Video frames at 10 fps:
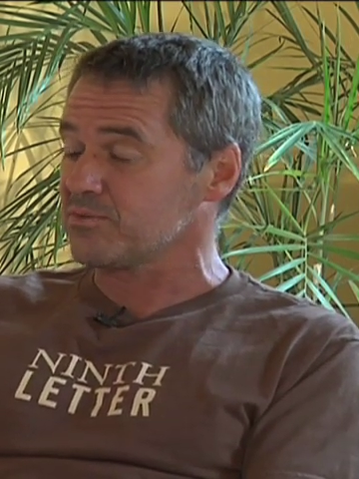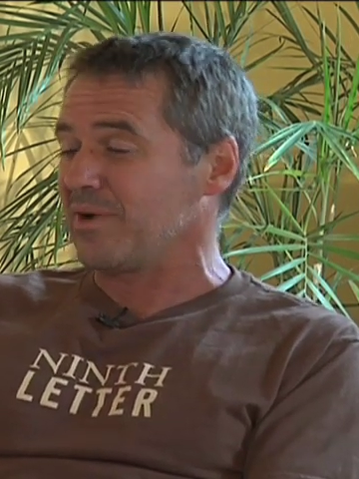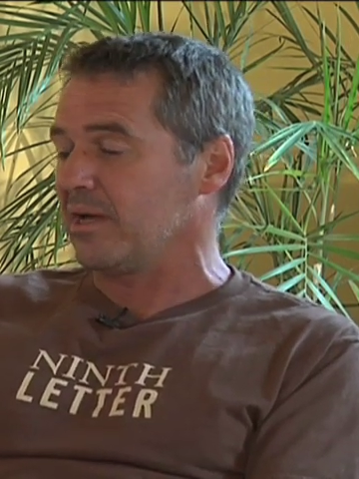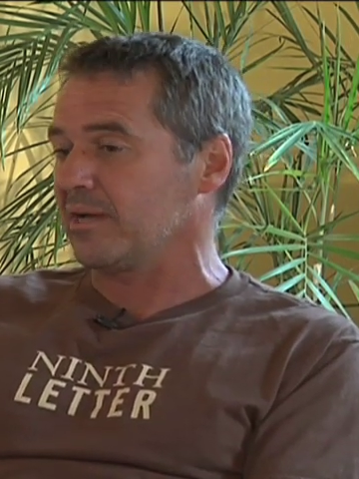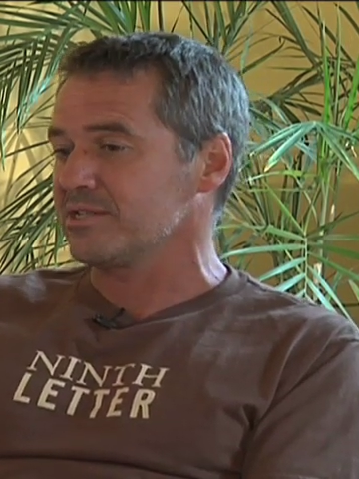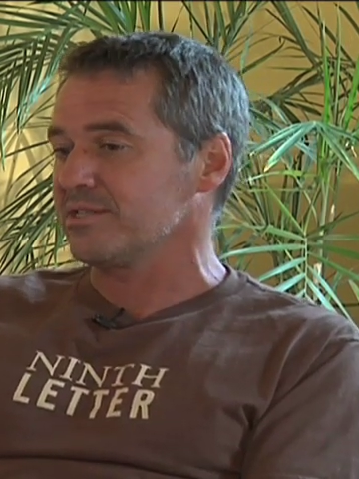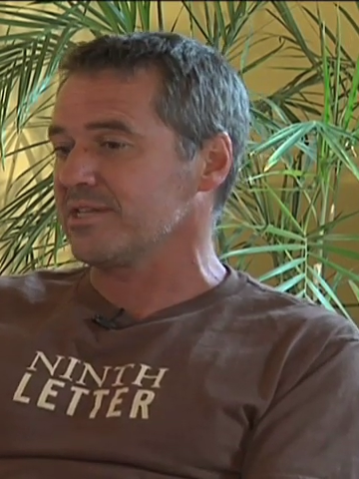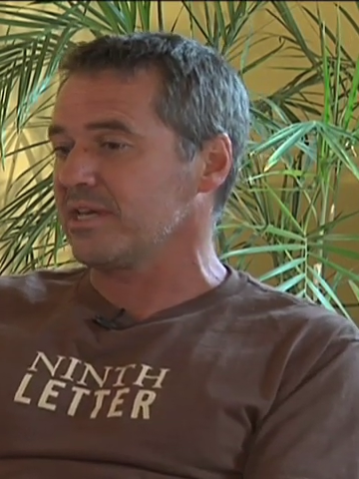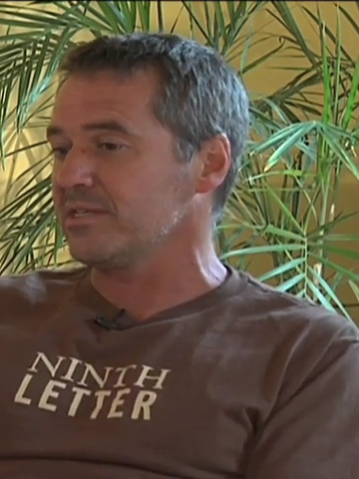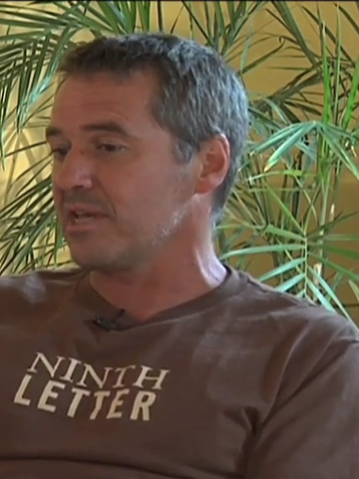Well, I
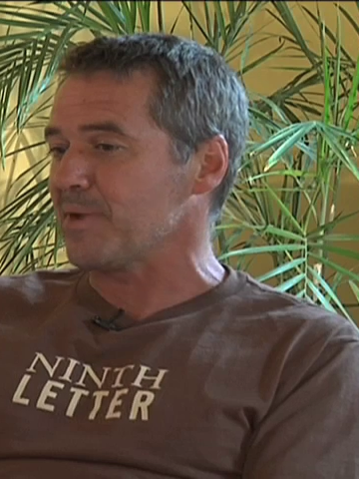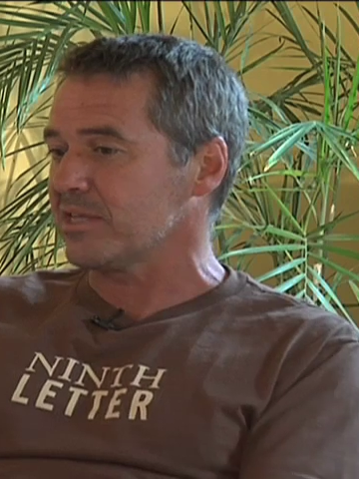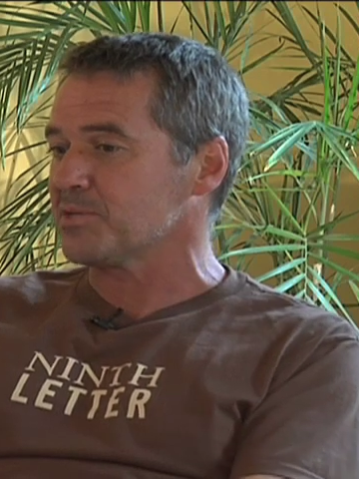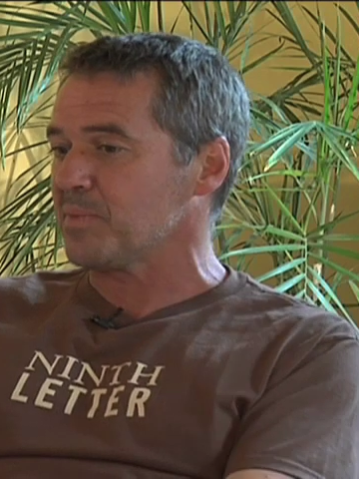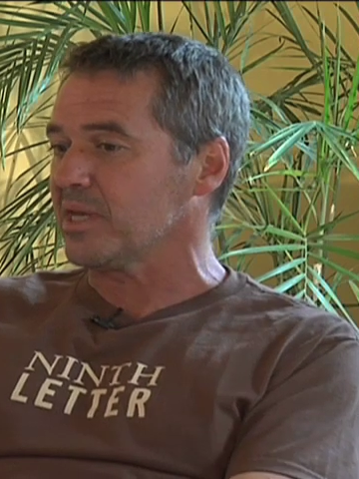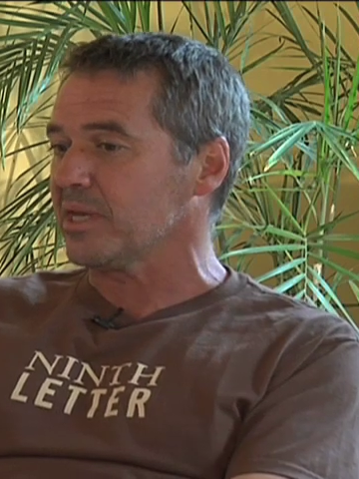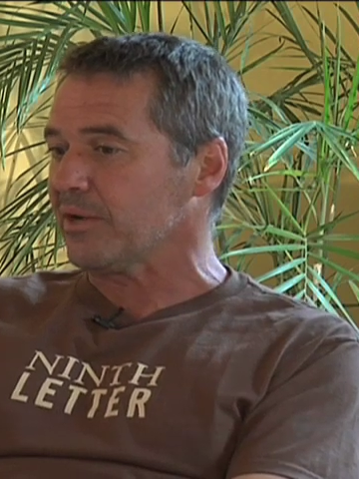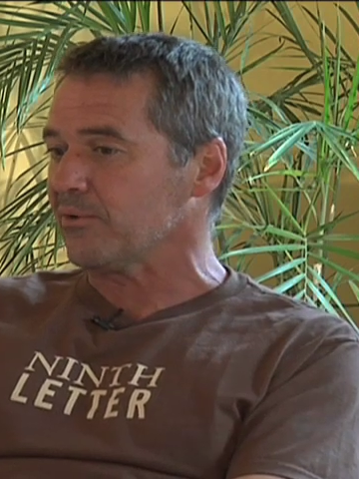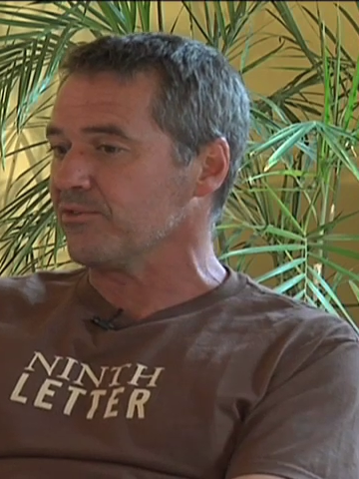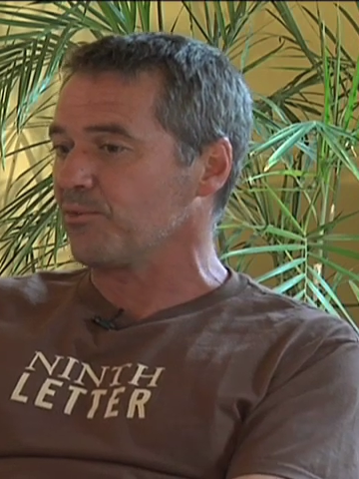shouldn't say easy. I mean, I'd spent
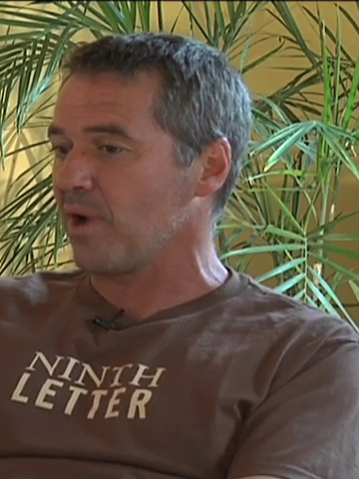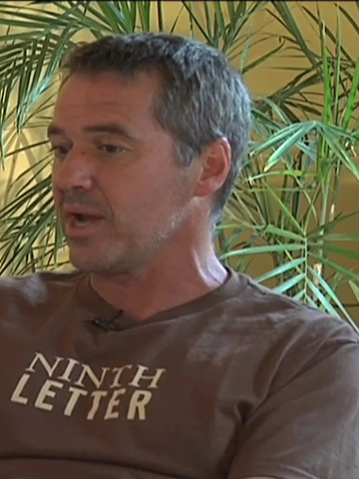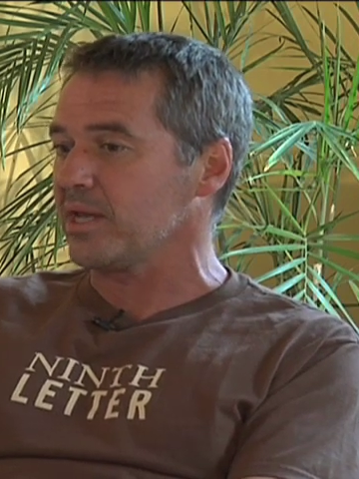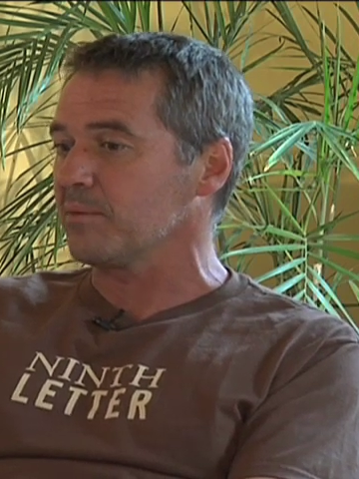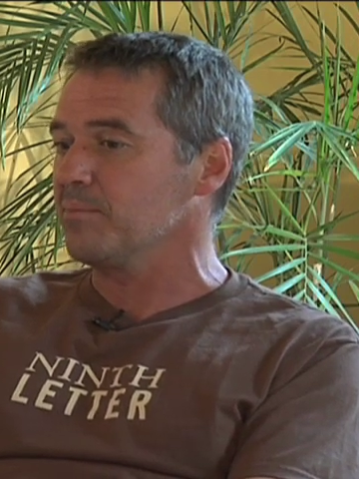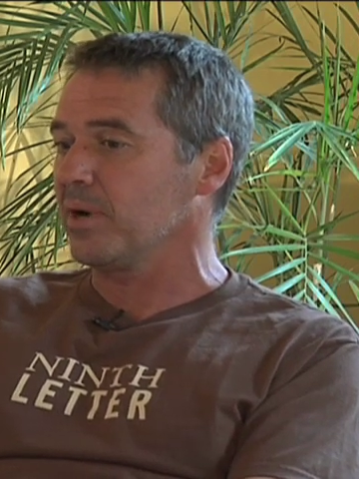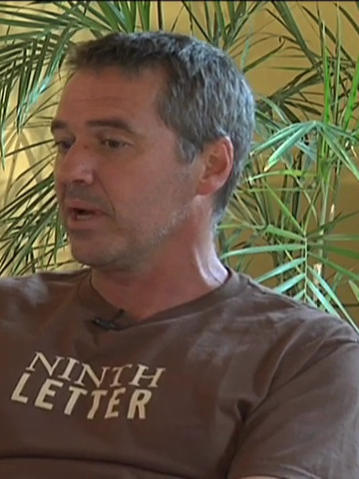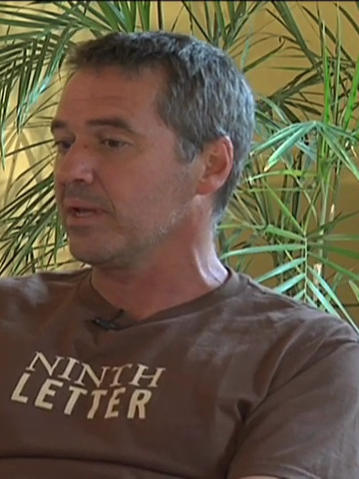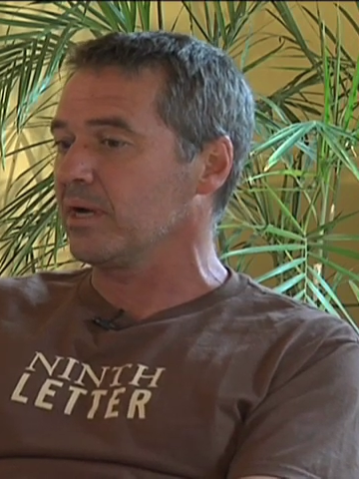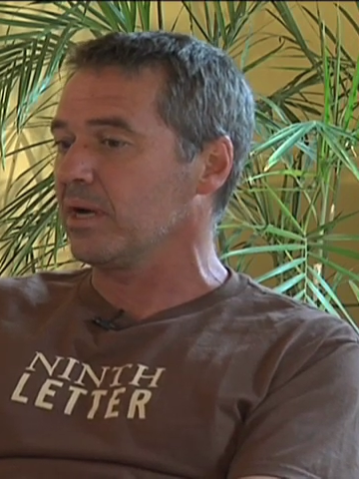years writing,
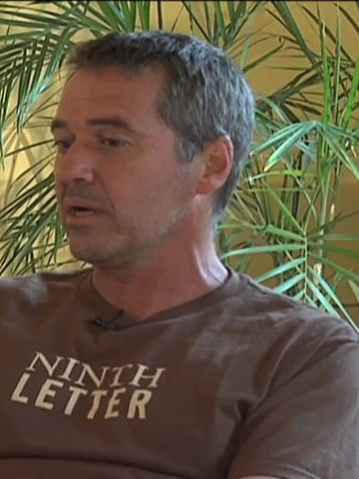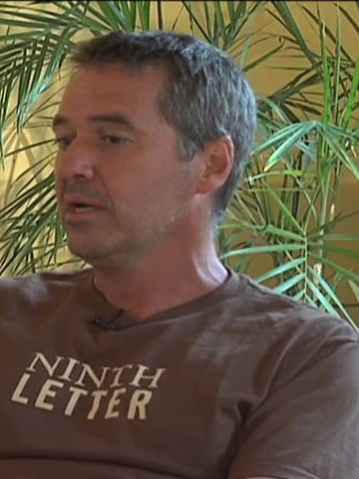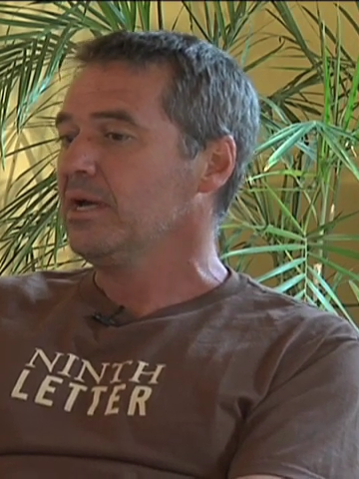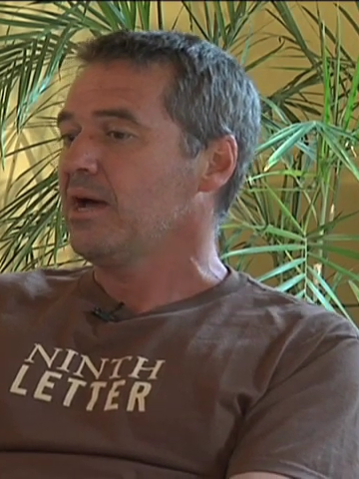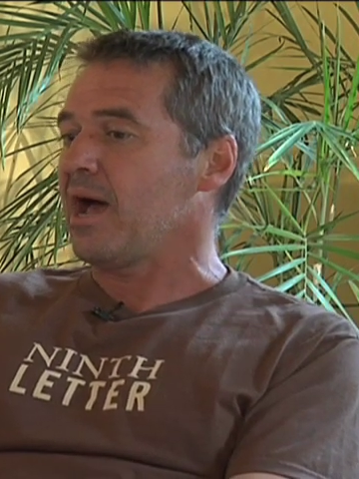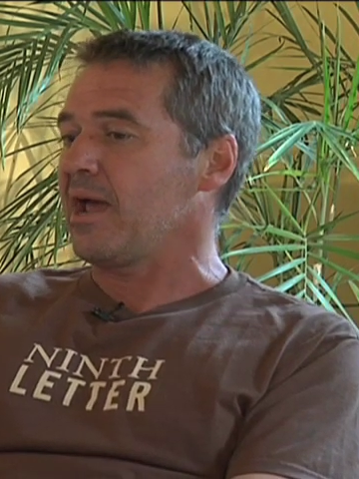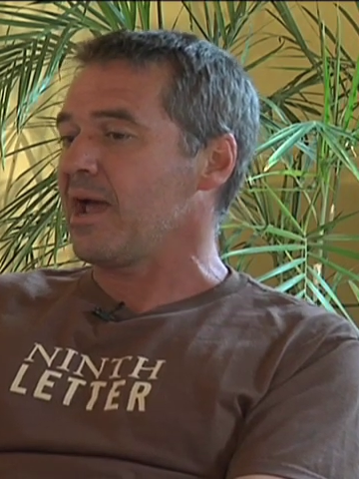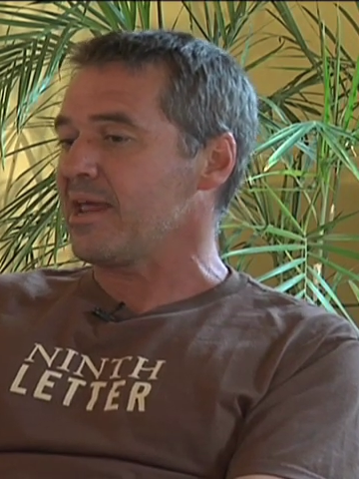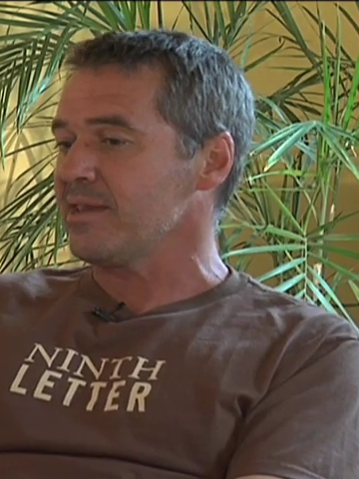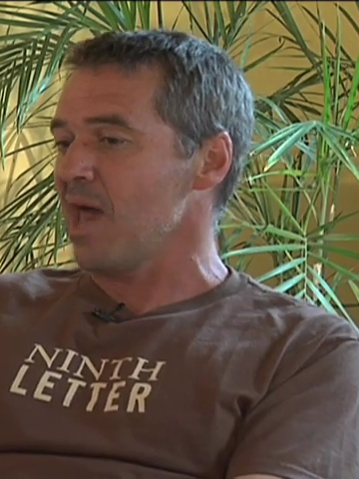but
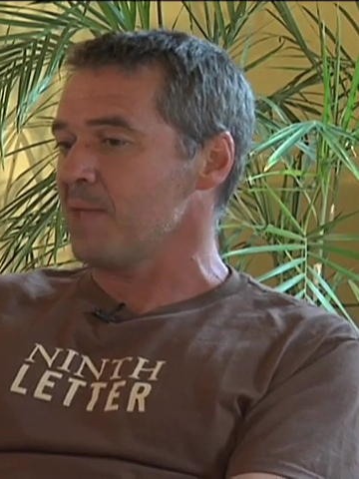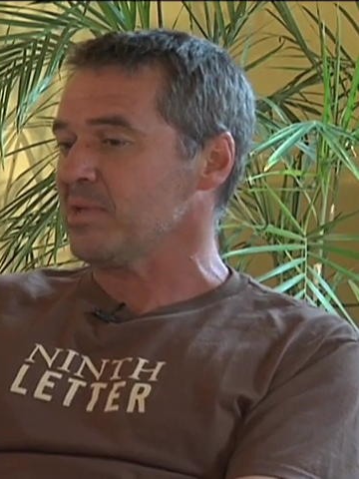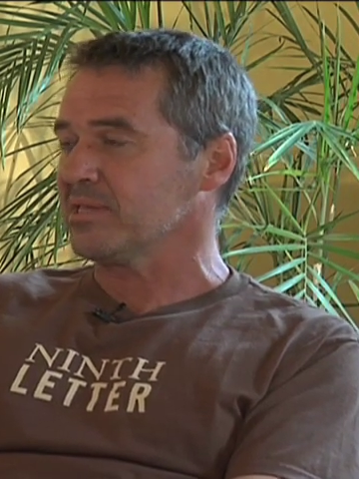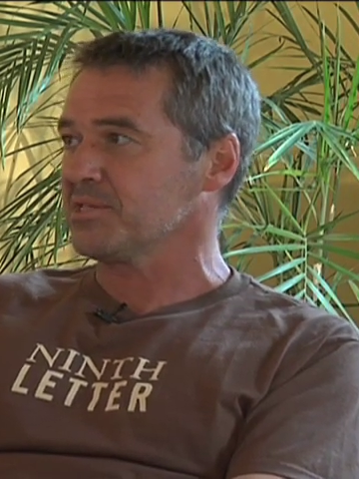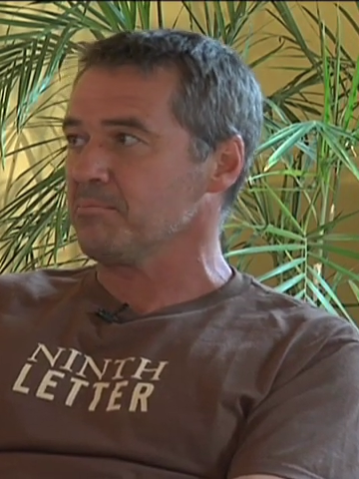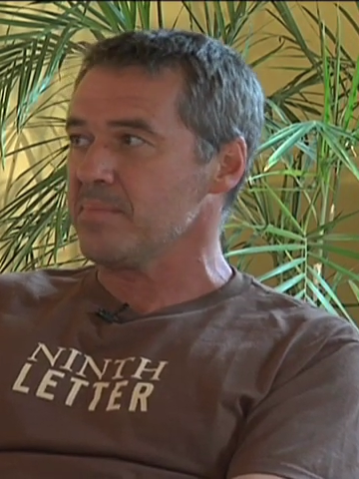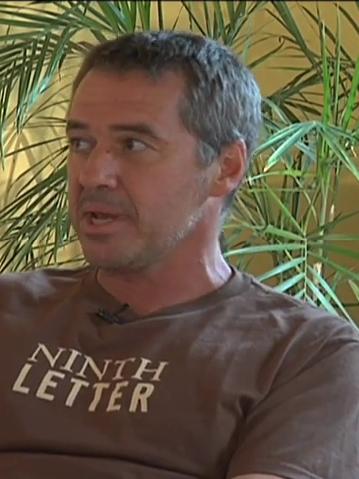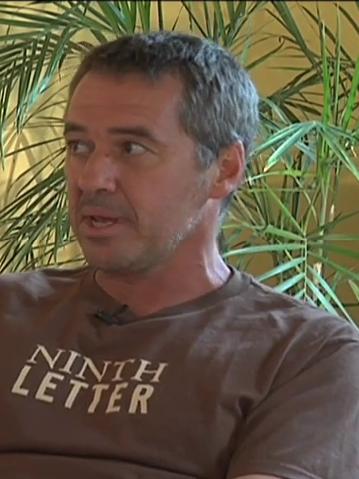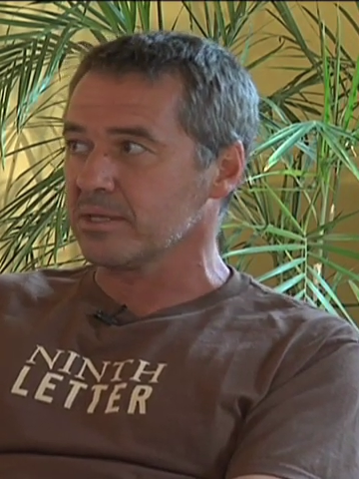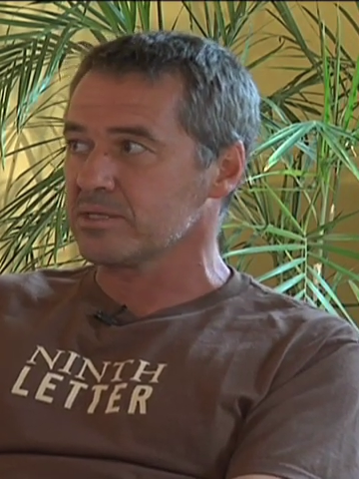I had not been
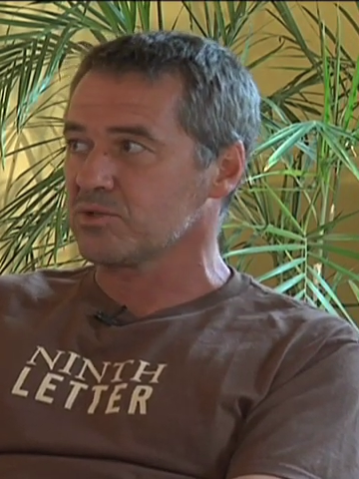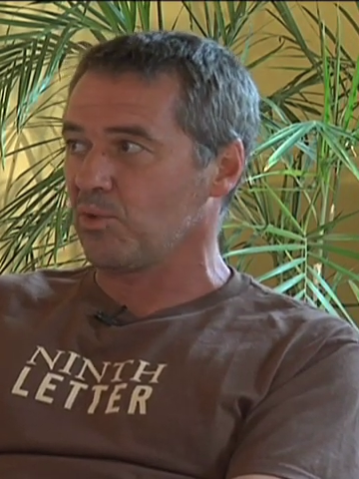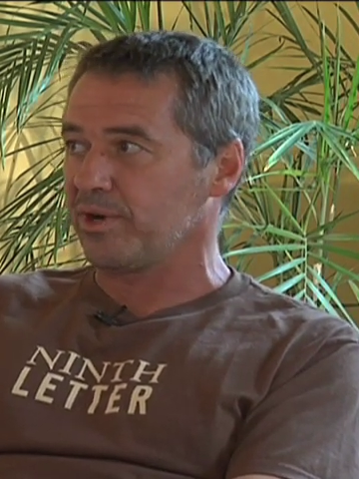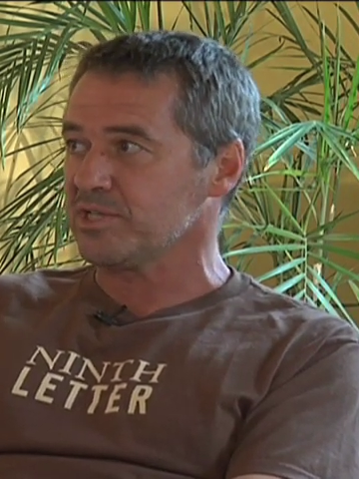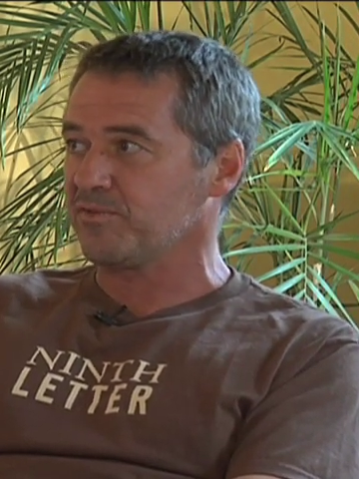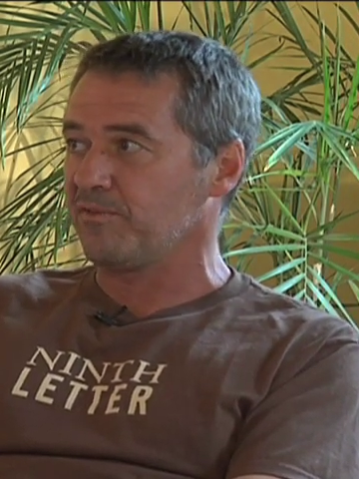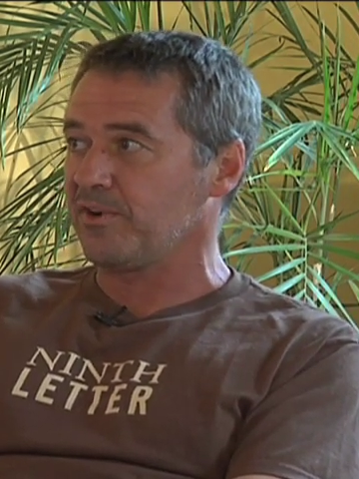submitting stories for